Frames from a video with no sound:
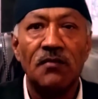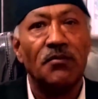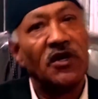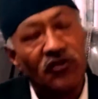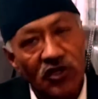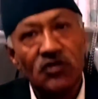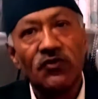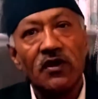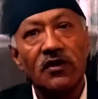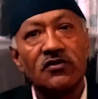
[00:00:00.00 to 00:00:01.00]
But this
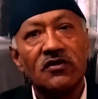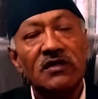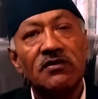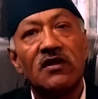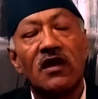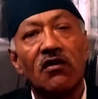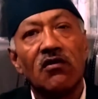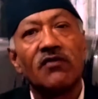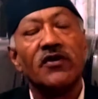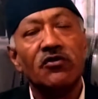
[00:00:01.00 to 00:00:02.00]
way also, even there are a
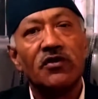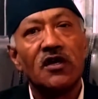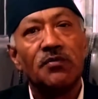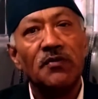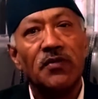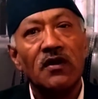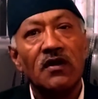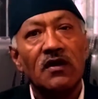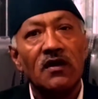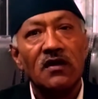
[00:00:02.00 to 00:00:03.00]
lot of educated
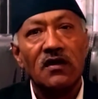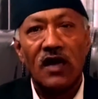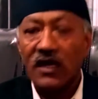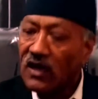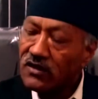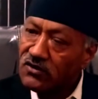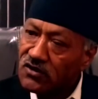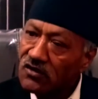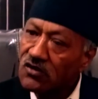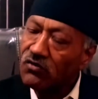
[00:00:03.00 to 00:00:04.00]
people, I
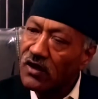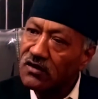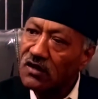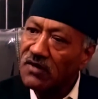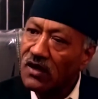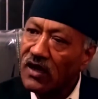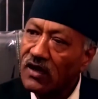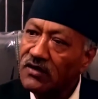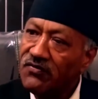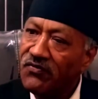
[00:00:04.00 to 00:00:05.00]
just look at them and
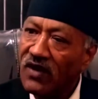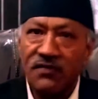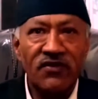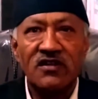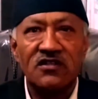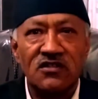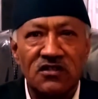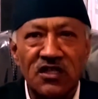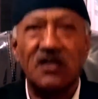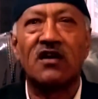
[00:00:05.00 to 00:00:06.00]
I feel
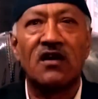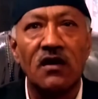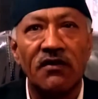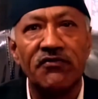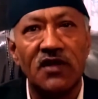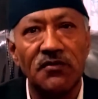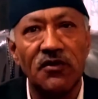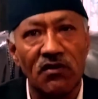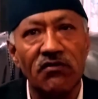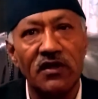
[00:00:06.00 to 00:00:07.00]
sick of them,
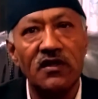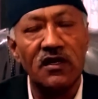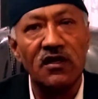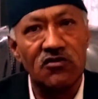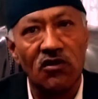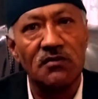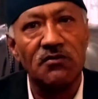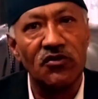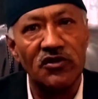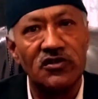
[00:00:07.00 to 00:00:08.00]
when they talk
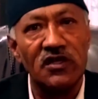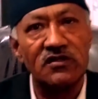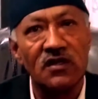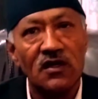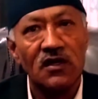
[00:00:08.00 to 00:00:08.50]
about these things.